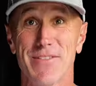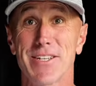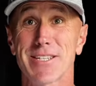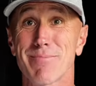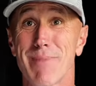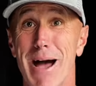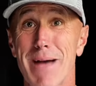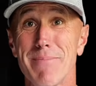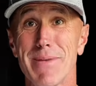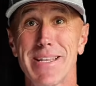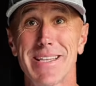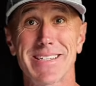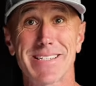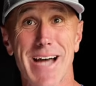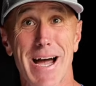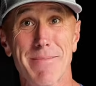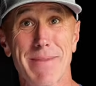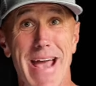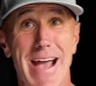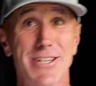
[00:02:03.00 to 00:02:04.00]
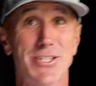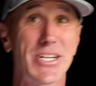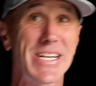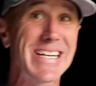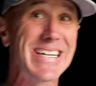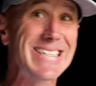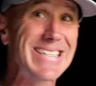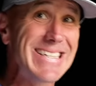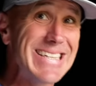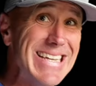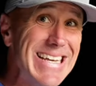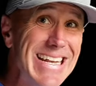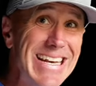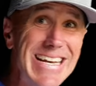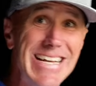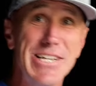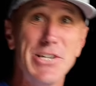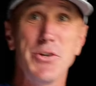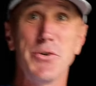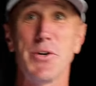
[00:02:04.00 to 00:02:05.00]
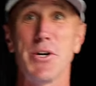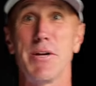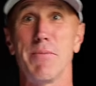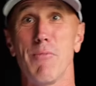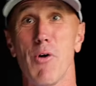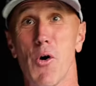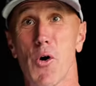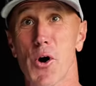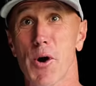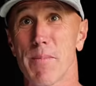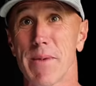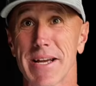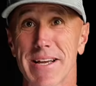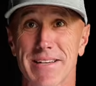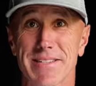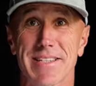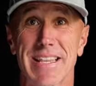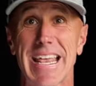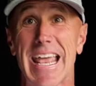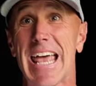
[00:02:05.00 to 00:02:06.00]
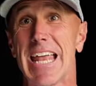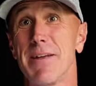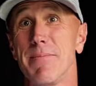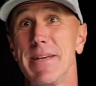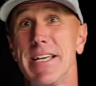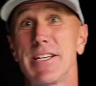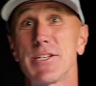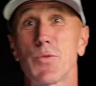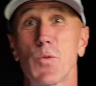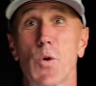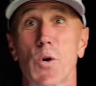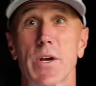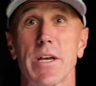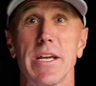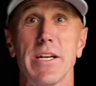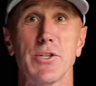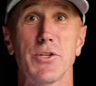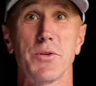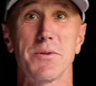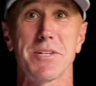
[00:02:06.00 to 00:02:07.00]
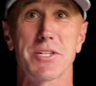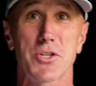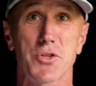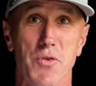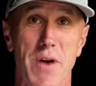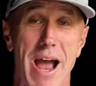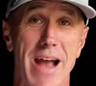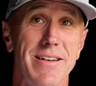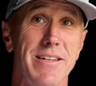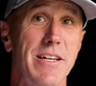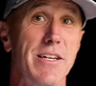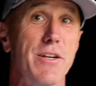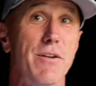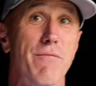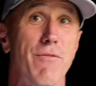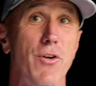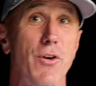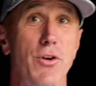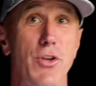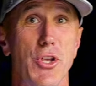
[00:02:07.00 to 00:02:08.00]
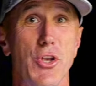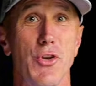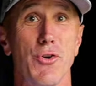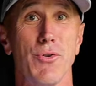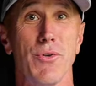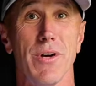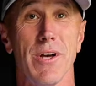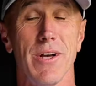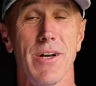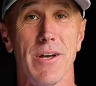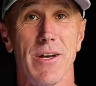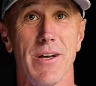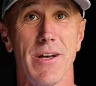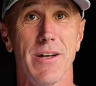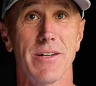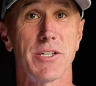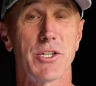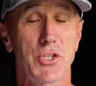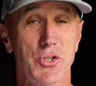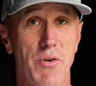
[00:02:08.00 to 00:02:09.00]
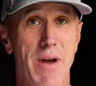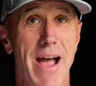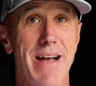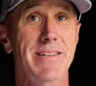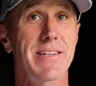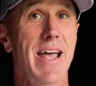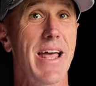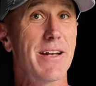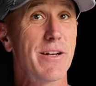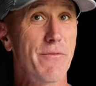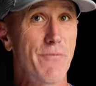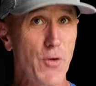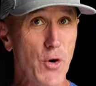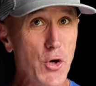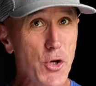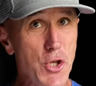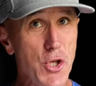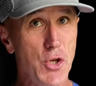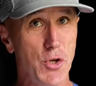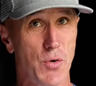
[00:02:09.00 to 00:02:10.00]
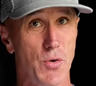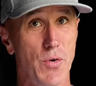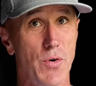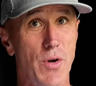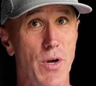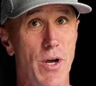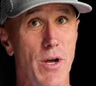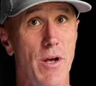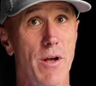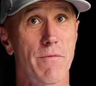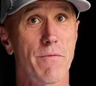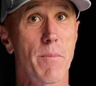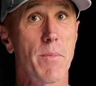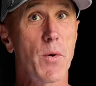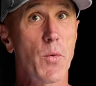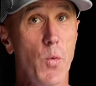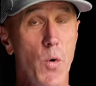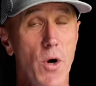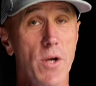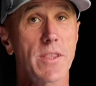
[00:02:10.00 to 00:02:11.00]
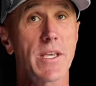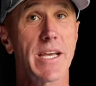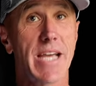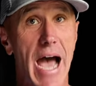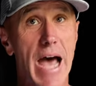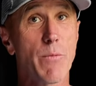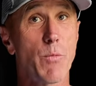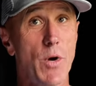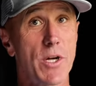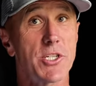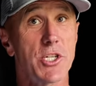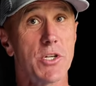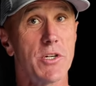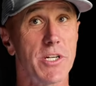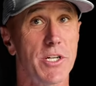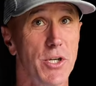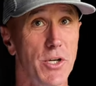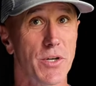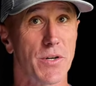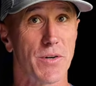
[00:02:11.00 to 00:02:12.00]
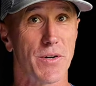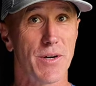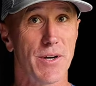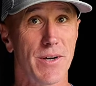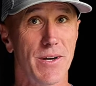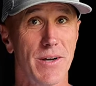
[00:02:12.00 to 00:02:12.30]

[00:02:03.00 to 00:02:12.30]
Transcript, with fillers: This might be the time to actually lean into it more because the enemy is working to distract and divert you, distract and divert you from the work that God wants you to do.